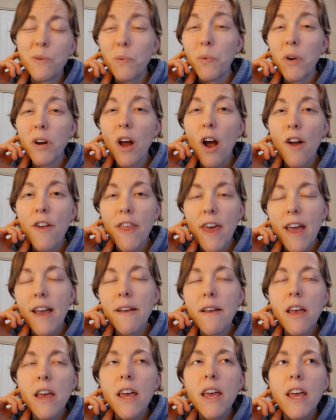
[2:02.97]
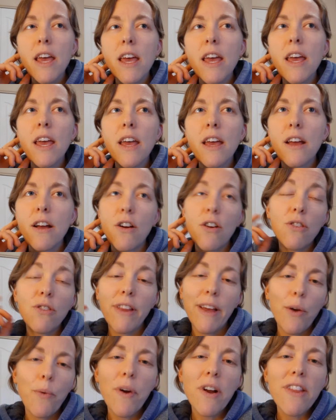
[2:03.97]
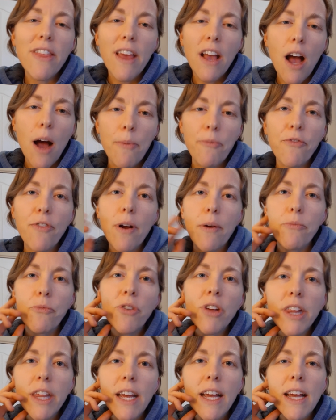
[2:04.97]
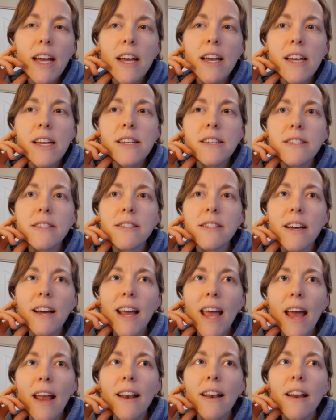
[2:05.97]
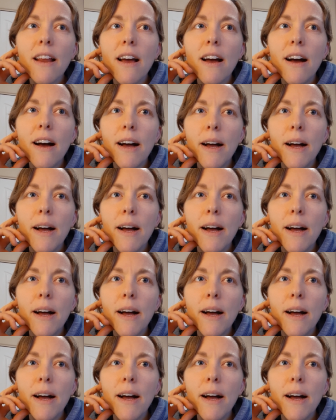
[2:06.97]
what are they? Or like, where do they come from? Really is, again,